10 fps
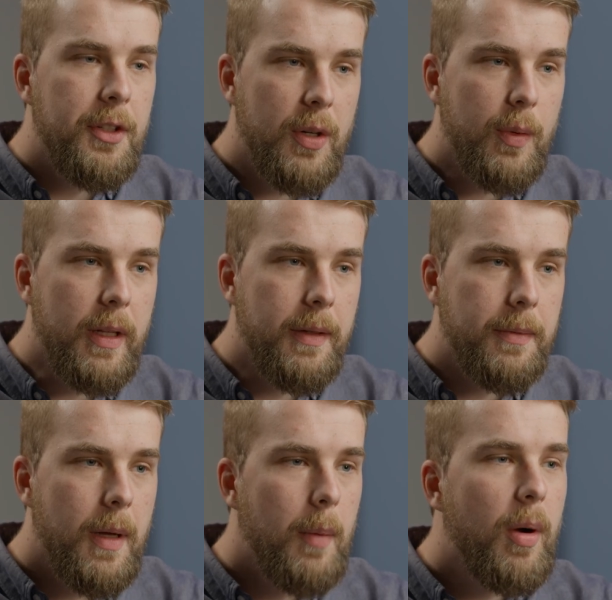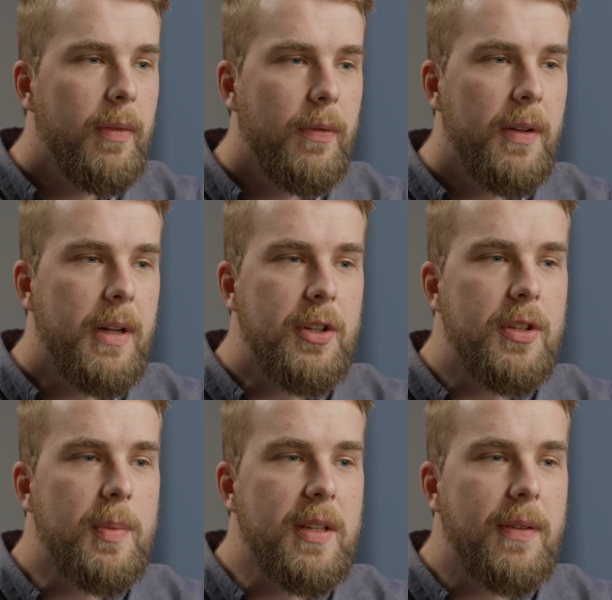Generally, private
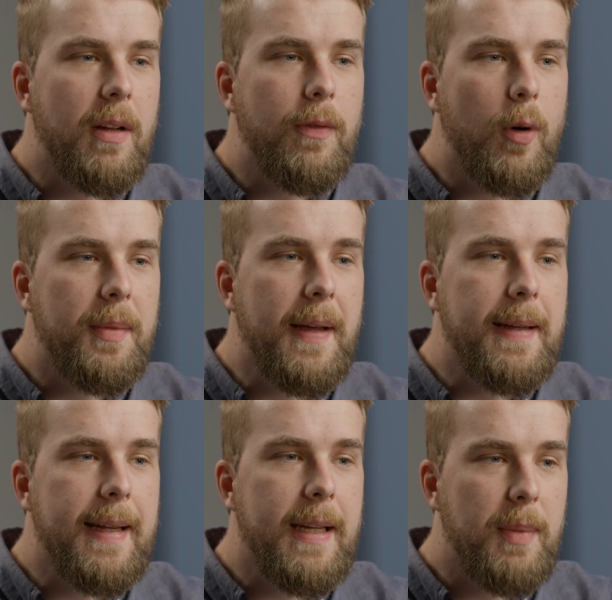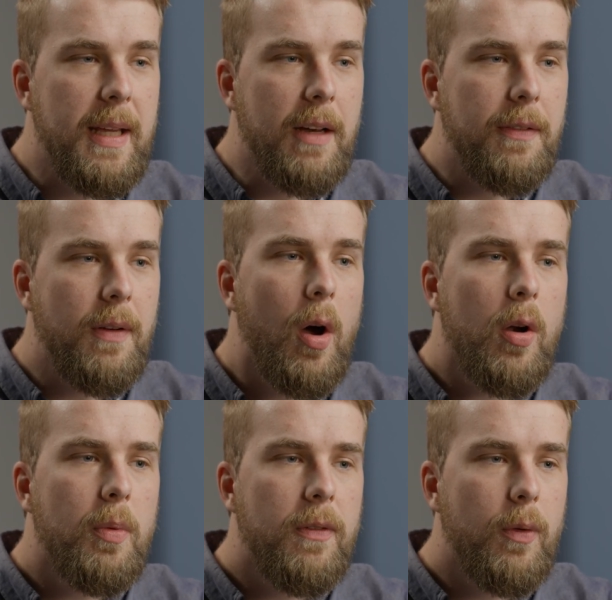foundations must file Form 990-PF on
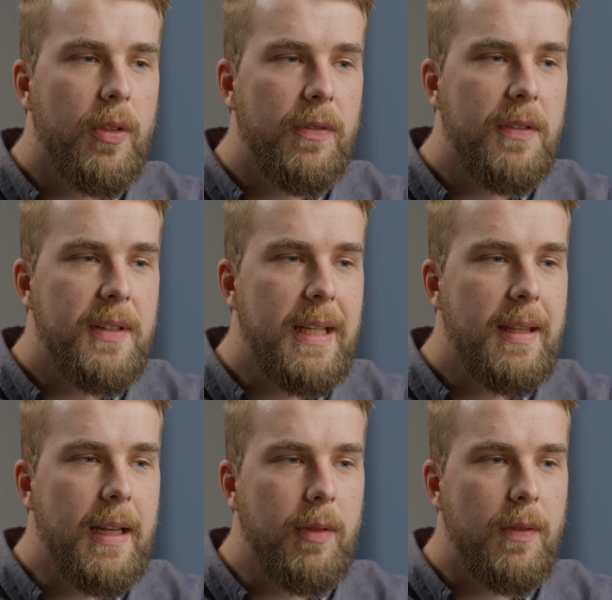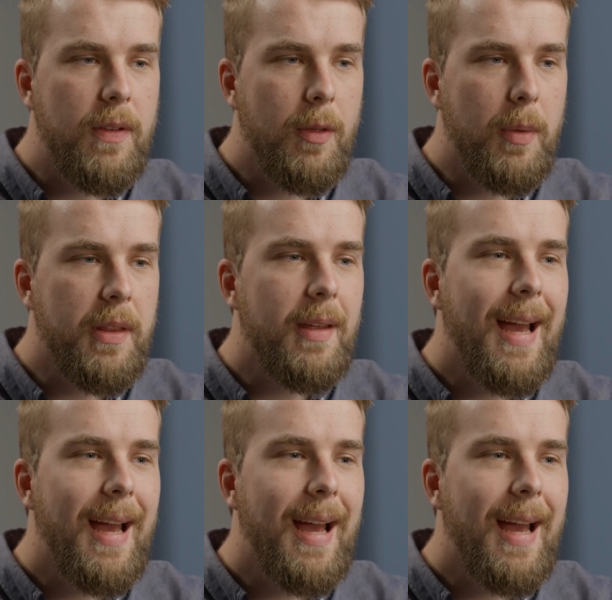or before the 15th day of the fifth month